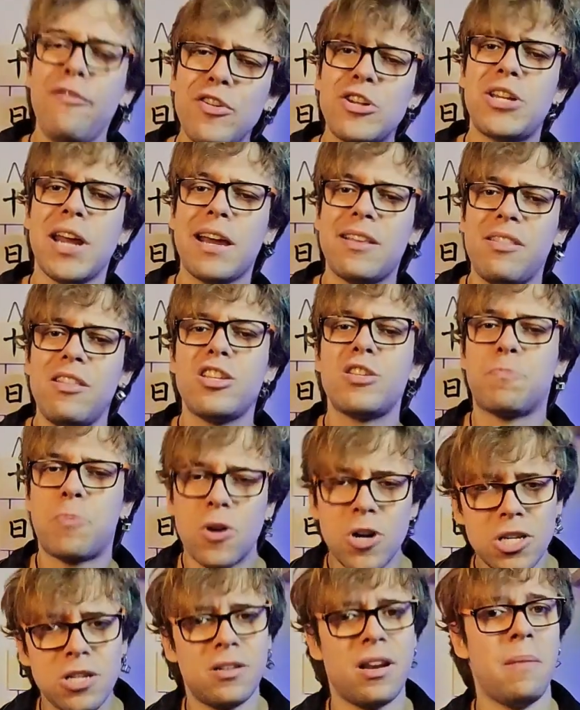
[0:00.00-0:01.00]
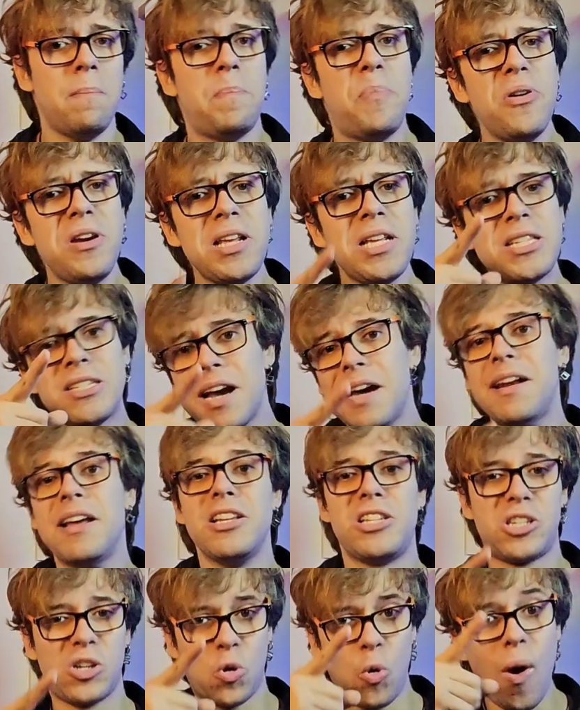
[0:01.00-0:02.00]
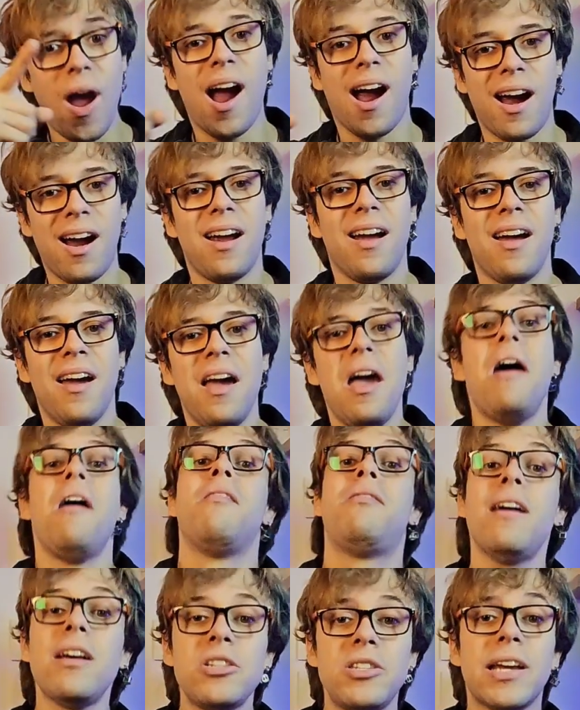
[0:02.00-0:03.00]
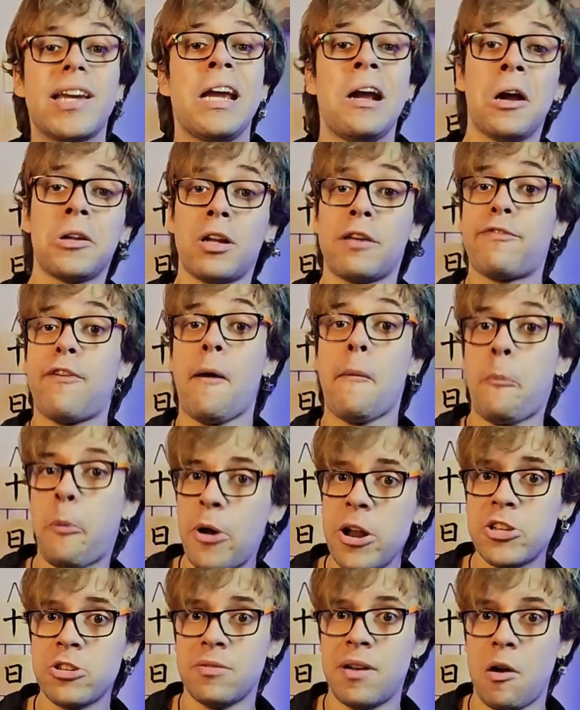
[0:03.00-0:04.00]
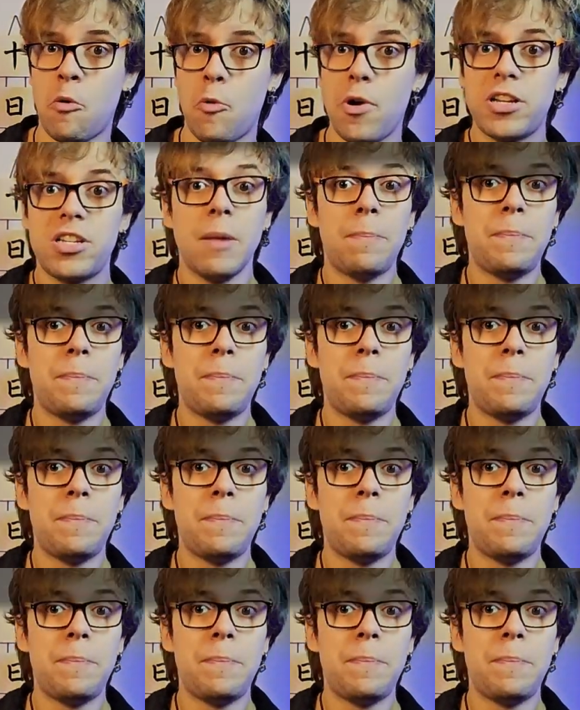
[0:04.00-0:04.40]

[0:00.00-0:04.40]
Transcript: if you take this person and put inside a square? That's the character for a prisoner, which